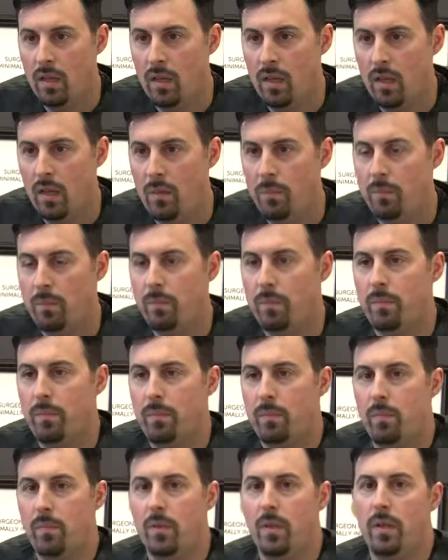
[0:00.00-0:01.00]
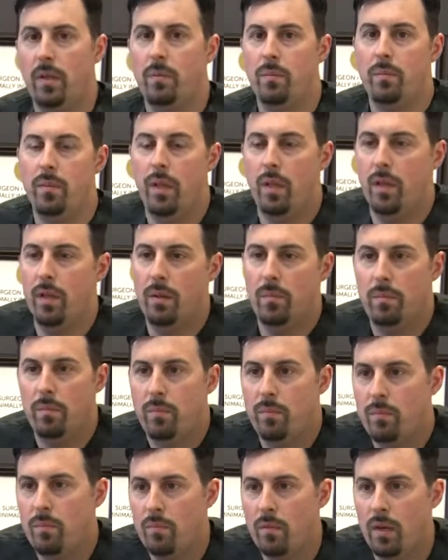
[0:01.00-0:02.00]
Um, uh,
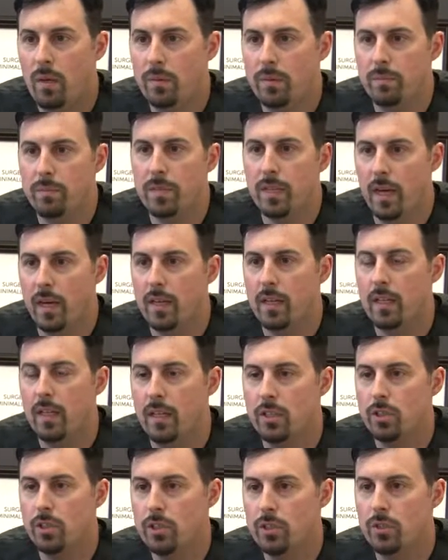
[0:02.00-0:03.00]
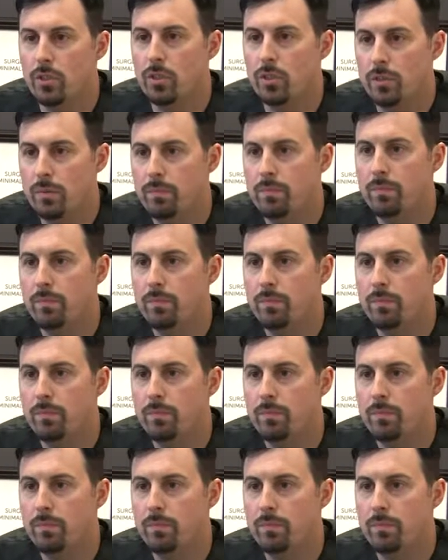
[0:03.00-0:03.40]
Probably gynecologic surgeon.